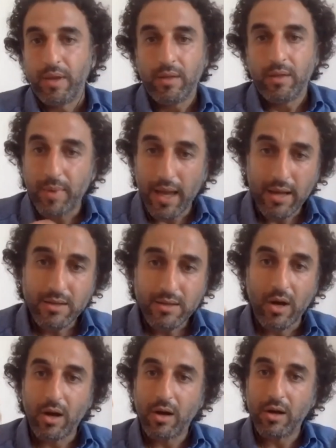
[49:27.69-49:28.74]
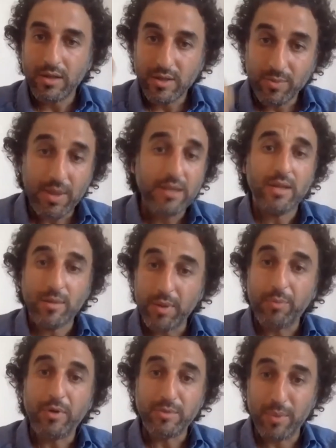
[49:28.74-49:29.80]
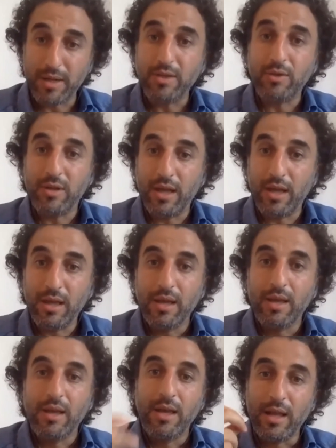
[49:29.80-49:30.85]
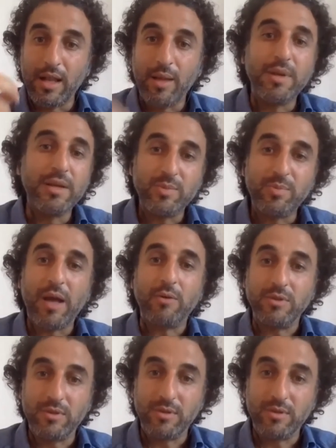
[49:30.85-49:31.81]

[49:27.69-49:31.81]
the banks are dispensing people's money today in Lebanese pounds.